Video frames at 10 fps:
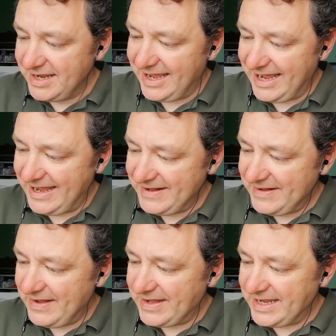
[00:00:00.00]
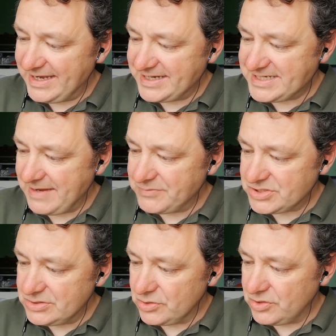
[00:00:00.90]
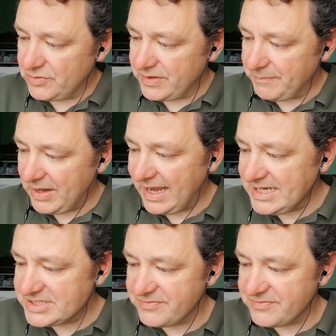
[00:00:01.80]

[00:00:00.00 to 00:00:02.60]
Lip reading: an attempt to look at the place